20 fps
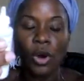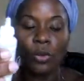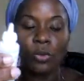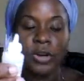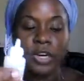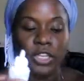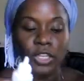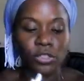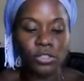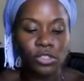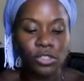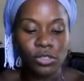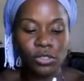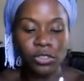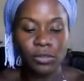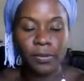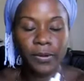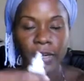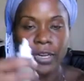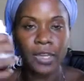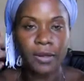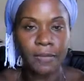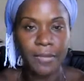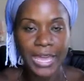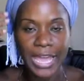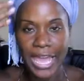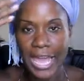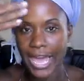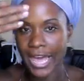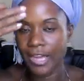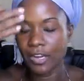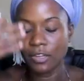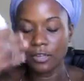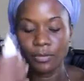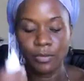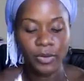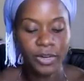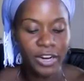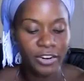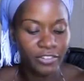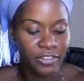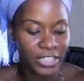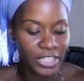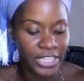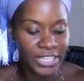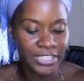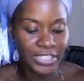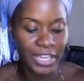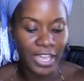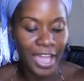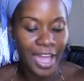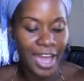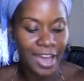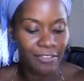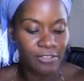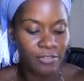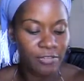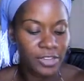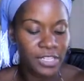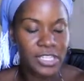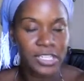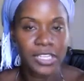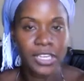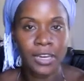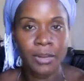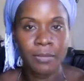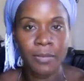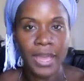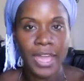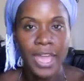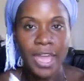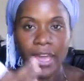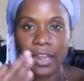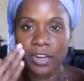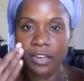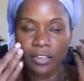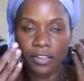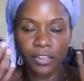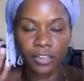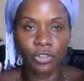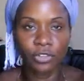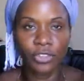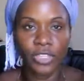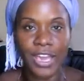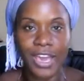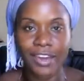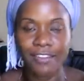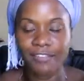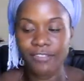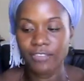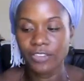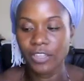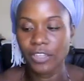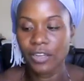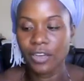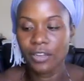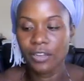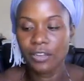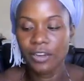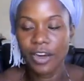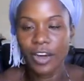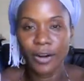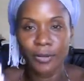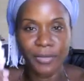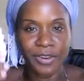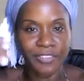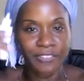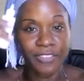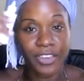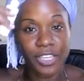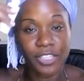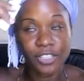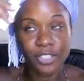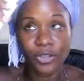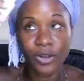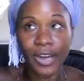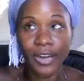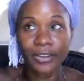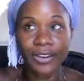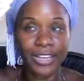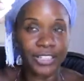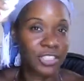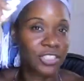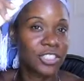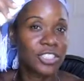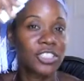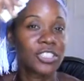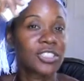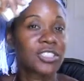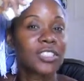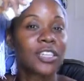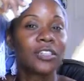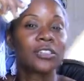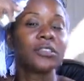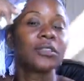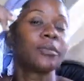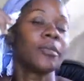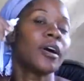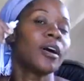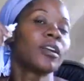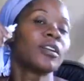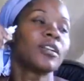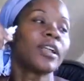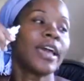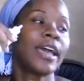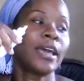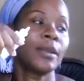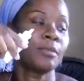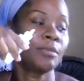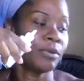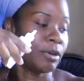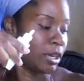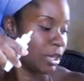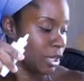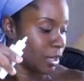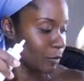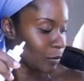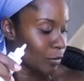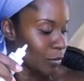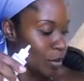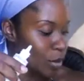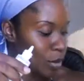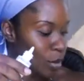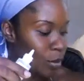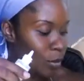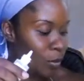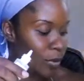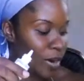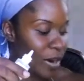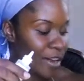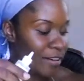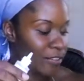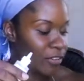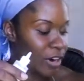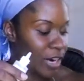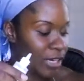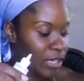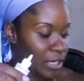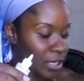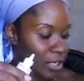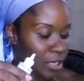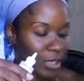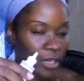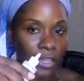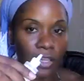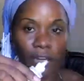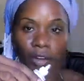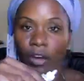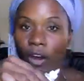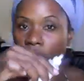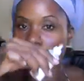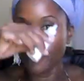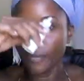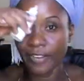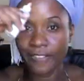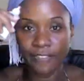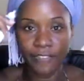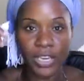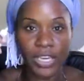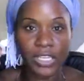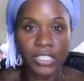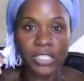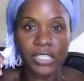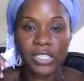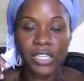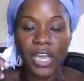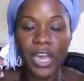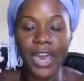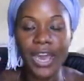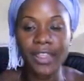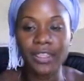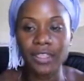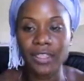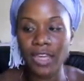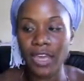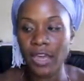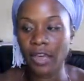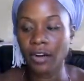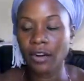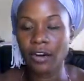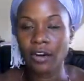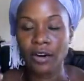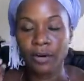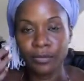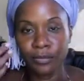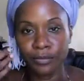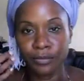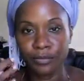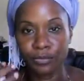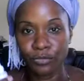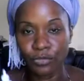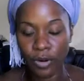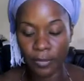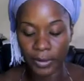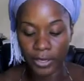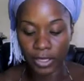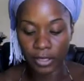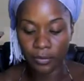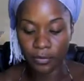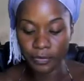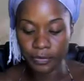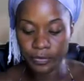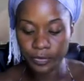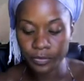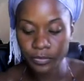What I used to do is put it in my hand, but I realized like half of it stayed in my hand and only half of it got on my face, so I would actually just tilt the bottle and put it wherever I needed it on my face, and then rub it in.